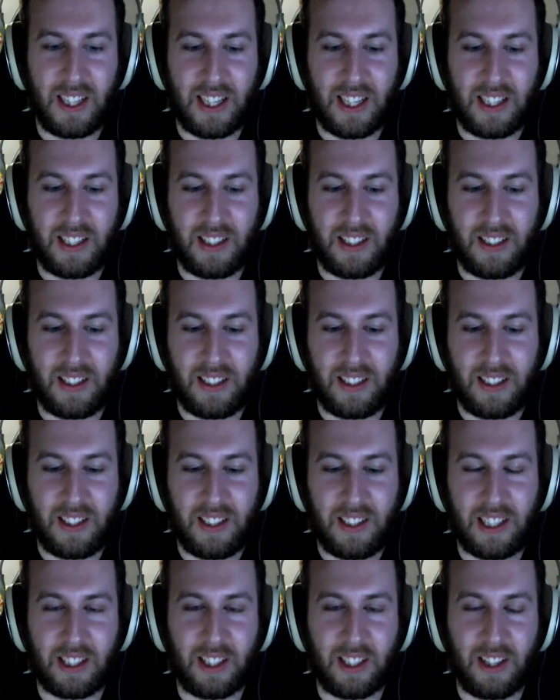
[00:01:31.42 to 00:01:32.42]
Yeah, dude.
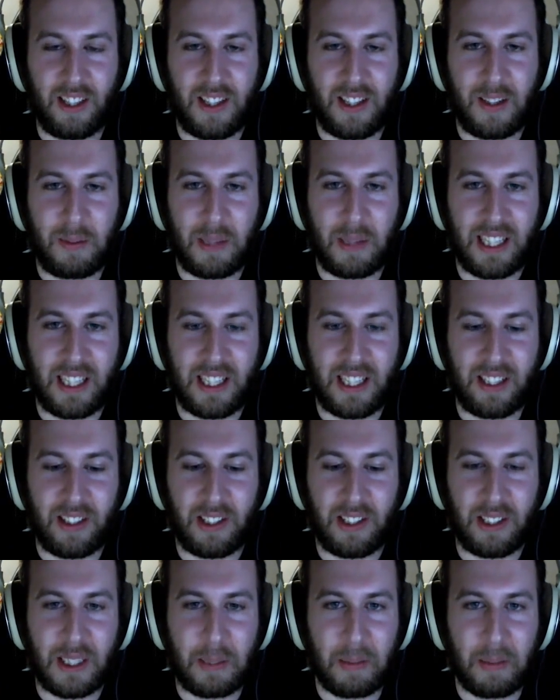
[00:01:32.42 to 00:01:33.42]
They're calling everybody in
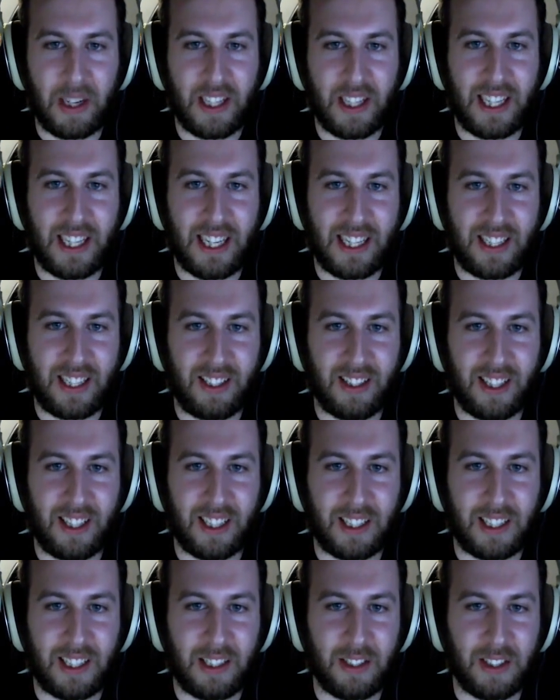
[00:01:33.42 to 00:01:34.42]
early Monday. They're like,
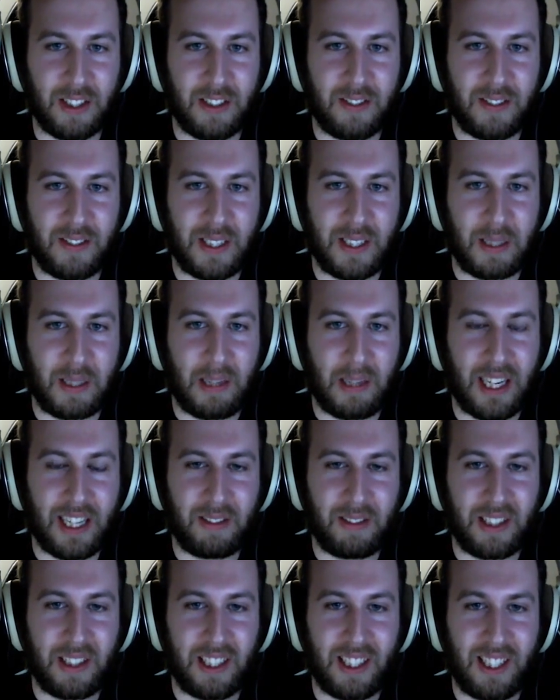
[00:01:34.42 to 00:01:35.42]
here's the feedback
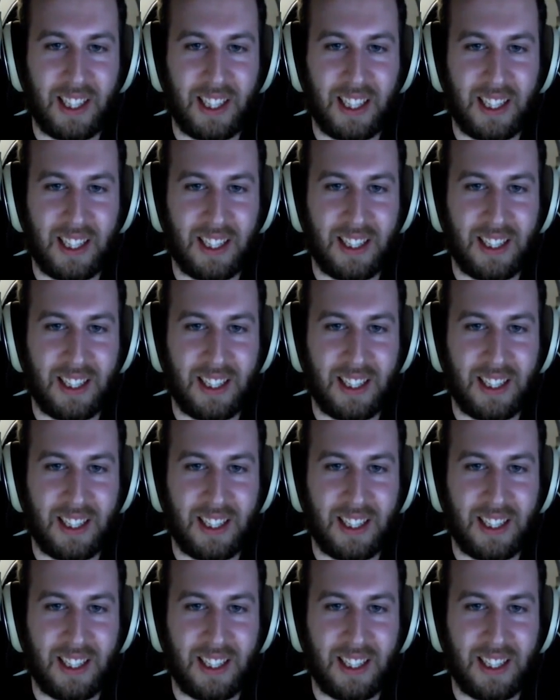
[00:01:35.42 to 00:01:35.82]
we got.